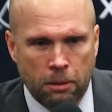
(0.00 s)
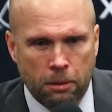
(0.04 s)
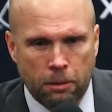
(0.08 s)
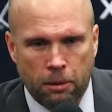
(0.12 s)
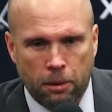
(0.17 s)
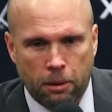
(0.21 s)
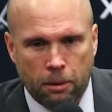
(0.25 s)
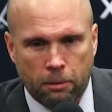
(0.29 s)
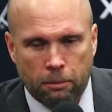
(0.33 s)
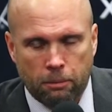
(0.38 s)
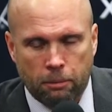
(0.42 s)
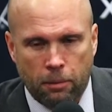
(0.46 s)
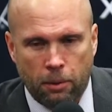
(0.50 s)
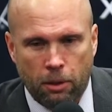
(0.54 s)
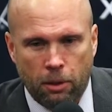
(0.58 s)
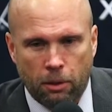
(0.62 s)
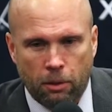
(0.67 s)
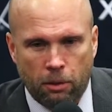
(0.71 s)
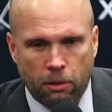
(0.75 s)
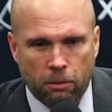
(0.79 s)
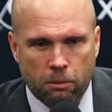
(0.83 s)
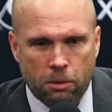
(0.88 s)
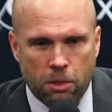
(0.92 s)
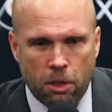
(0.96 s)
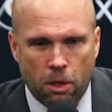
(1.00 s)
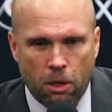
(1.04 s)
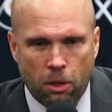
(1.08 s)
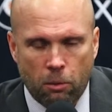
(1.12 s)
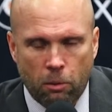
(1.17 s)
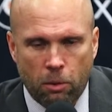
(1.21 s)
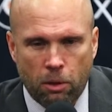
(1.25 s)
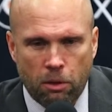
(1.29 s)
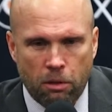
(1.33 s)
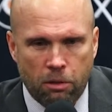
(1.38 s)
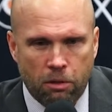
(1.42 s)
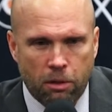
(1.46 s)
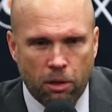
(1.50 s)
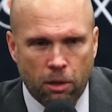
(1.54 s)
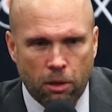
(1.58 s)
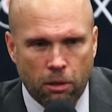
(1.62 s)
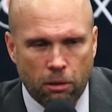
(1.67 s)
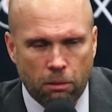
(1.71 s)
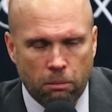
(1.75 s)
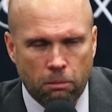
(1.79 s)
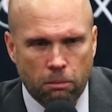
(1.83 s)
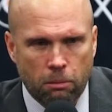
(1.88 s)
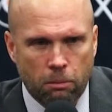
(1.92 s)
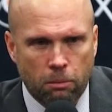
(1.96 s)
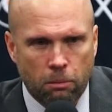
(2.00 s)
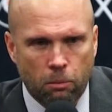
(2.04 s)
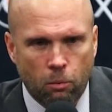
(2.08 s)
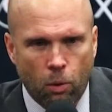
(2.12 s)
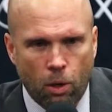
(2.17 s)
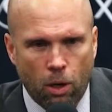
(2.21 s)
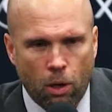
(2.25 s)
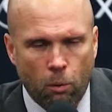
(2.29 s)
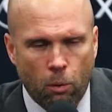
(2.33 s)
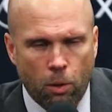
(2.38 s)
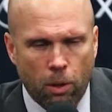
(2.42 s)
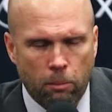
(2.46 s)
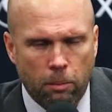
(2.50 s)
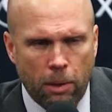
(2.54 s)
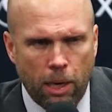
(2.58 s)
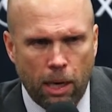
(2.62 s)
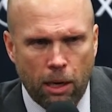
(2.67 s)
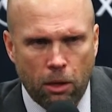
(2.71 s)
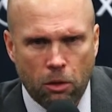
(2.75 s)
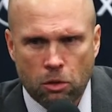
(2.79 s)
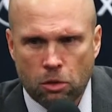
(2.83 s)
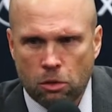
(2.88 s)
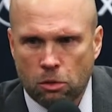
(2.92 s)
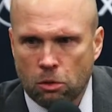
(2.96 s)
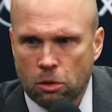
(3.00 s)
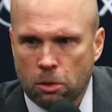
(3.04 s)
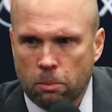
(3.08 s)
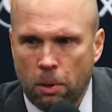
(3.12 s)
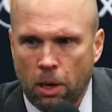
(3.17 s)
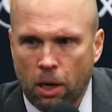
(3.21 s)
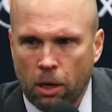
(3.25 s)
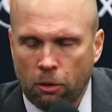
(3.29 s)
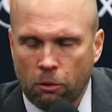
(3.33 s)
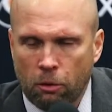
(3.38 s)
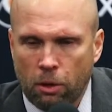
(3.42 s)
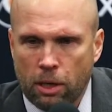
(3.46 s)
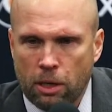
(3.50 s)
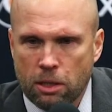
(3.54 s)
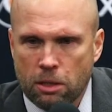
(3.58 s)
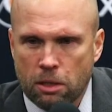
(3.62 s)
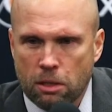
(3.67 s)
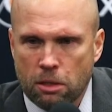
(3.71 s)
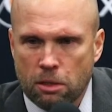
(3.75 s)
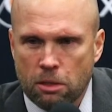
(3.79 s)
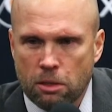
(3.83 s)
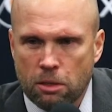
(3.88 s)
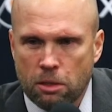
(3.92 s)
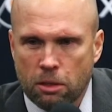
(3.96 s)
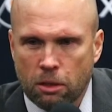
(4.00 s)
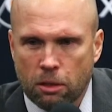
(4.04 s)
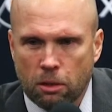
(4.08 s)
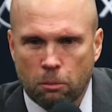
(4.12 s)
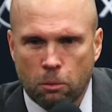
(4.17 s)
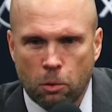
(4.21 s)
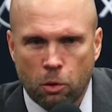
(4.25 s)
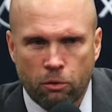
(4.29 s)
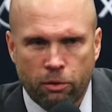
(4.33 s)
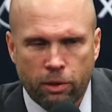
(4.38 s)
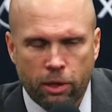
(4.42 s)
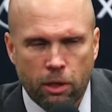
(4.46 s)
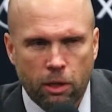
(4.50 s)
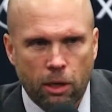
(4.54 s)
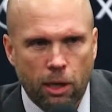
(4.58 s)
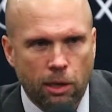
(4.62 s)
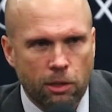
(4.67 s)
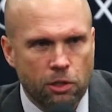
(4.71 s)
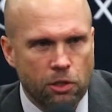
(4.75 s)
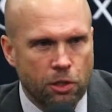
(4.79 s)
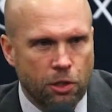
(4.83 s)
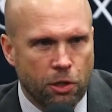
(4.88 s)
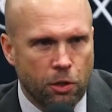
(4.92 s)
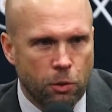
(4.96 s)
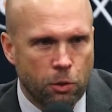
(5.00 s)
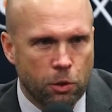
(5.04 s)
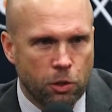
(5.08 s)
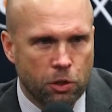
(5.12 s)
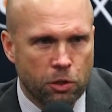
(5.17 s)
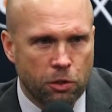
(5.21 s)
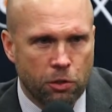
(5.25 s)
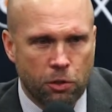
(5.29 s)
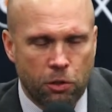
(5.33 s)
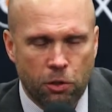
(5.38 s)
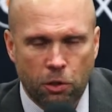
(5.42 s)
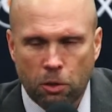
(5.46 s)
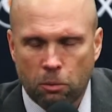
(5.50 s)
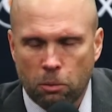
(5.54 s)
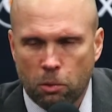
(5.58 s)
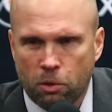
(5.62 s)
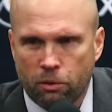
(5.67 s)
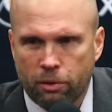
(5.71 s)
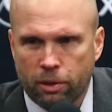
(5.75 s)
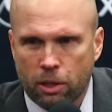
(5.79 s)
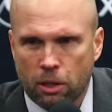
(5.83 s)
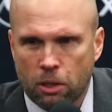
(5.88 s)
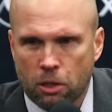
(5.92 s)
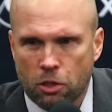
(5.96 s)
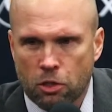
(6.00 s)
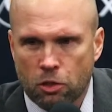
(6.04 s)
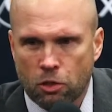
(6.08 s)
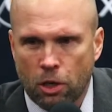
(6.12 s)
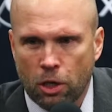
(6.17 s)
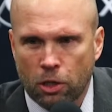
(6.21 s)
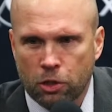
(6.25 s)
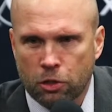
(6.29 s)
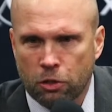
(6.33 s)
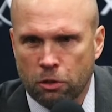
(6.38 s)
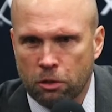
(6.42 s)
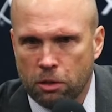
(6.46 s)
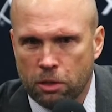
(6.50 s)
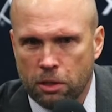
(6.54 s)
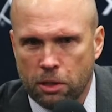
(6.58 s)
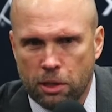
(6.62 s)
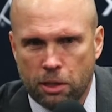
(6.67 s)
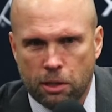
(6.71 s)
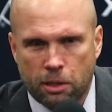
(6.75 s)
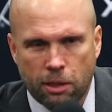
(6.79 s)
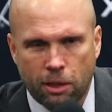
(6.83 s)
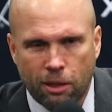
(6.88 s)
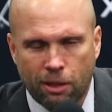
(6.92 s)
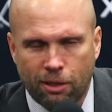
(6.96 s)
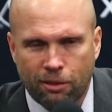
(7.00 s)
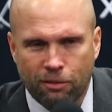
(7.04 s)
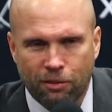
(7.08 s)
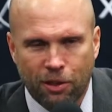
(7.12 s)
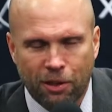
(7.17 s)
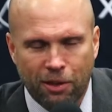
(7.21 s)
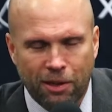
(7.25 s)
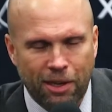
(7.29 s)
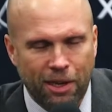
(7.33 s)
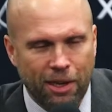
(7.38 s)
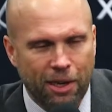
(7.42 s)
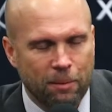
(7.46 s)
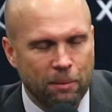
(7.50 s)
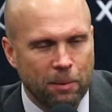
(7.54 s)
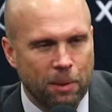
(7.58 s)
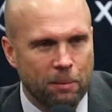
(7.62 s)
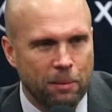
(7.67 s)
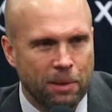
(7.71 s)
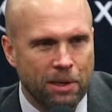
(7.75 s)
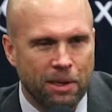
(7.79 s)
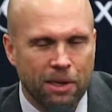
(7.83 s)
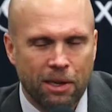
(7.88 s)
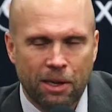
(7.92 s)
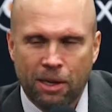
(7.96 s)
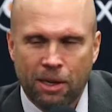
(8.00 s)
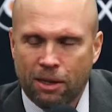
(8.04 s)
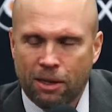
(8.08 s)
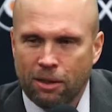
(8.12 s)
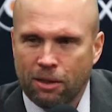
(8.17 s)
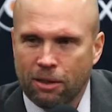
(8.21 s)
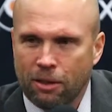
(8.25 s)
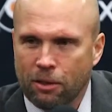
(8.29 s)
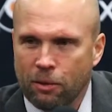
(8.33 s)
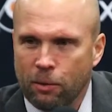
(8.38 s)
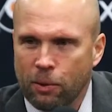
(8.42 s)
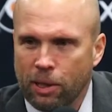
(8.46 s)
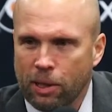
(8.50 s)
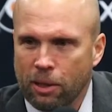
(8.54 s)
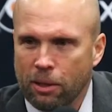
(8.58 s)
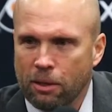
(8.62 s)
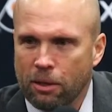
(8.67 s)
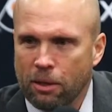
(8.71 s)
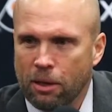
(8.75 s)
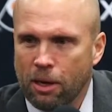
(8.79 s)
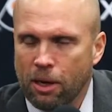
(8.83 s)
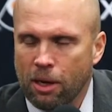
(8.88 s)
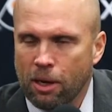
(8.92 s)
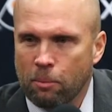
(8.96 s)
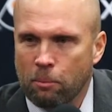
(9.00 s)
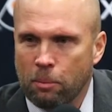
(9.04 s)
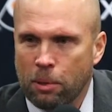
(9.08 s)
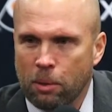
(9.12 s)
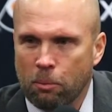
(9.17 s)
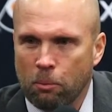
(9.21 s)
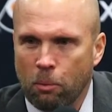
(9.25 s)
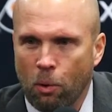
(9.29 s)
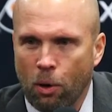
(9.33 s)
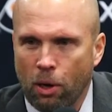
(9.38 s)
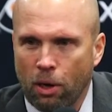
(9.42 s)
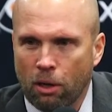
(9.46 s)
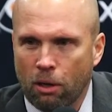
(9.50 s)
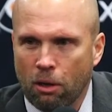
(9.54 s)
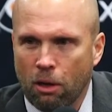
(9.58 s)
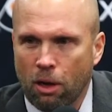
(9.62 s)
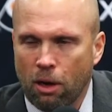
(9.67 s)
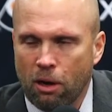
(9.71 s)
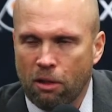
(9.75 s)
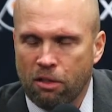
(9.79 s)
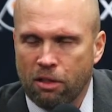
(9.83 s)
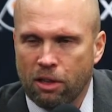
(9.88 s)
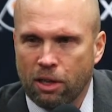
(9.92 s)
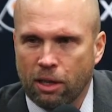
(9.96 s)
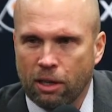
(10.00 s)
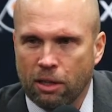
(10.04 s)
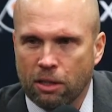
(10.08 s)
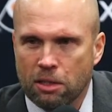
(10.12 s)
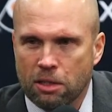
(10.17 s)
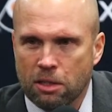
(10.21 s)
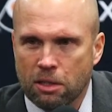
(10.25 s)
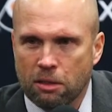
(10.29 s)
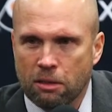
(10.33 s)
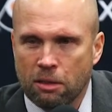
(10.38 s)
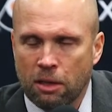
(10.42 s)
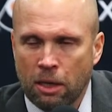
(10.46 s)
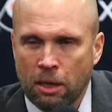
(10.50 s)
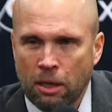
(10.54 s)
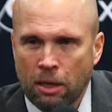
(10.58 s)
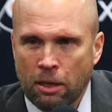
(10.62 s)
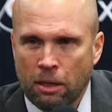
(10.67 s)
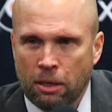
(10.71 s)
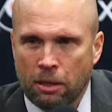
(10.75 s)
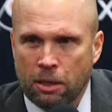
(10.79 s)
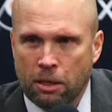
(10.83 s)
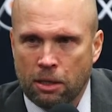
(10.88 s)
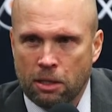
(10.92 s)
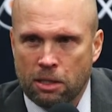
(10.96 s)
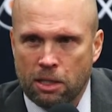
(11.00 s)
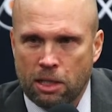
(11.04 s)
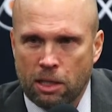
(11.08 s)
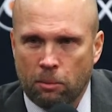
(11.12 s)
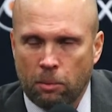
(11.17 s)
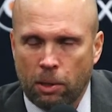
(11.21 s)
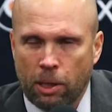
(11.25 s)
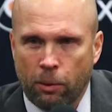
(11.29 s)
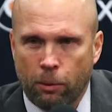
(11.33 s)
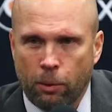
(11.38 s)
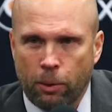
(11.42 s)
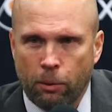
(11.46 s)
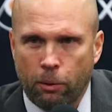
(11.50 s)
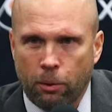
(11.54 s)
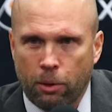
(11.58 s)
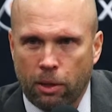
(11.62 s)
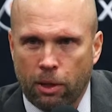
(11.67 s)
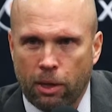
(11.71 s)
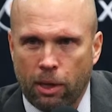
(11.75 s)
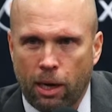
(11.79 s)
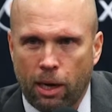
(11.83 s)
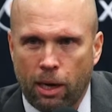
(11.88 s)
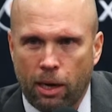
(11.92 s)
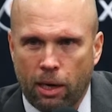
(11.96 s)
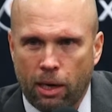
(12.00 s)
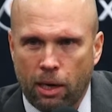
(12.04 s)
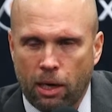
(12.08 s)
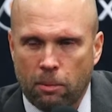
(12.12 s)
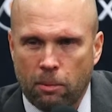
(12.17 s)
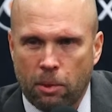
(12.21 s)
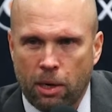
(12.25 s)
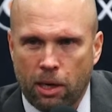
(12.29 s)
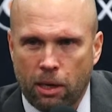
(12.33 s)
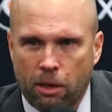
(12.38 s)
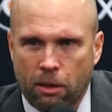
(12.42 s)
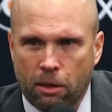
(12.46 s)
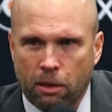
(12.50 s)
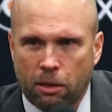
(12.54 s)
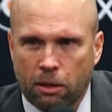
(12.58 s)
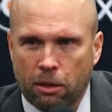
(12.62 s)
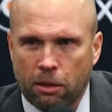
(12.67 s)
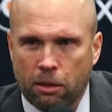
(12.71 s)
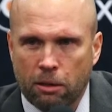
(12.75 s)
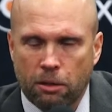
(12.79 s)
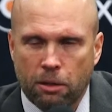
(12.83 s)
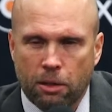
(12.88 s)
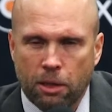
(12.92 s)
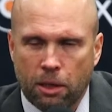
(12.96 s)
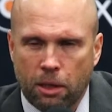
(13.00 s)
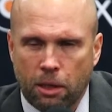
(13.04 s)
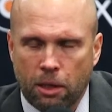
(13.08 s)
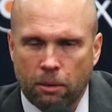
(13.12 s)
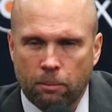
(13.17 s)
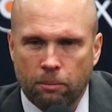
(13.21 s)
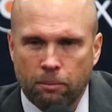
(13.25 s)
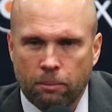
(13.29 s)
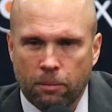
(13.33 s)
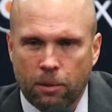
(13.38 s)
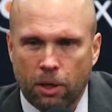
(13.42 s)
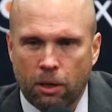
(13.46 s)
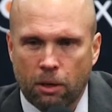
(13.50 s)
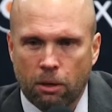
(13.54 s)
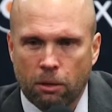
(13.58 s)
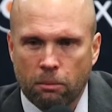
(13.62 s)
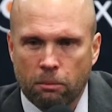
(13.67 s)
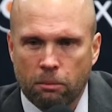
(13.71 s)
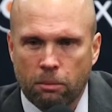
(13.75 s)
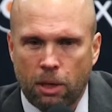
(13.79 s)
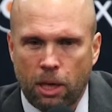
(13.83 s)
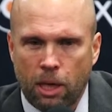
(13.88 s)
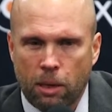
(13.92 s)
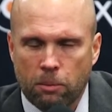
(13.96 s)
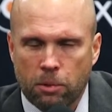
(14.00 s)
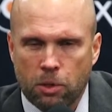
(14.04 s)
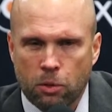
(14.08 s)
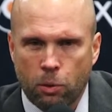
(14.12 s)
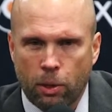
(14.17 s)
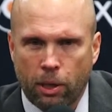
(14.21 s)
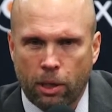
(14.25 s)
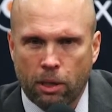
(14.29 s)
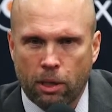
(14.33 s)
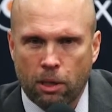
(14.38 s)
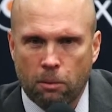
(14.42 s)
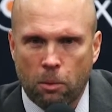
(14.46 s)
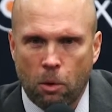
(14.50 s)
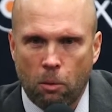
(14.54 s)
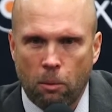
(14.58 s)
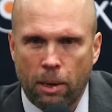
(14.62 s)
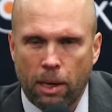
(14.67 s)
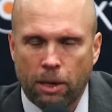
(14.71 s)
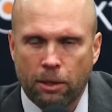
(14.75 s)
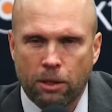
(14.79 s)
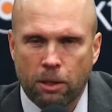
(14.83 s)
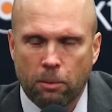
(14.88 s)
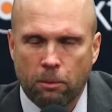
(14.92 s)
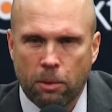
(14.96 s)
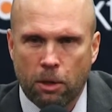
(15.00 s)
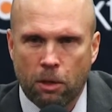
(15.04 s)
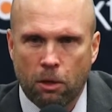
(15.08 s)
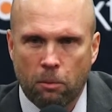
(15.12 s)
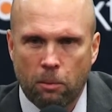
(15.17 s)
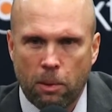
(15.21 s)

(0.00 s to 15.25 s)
You can start with one-on-one battles, loose puck races. You can move into execution. You can move into the structure, the detail of our game. I mean, we can pinpoint a lot of things. And it didn't seem like we really had anybody that could, keep swinging the momentum.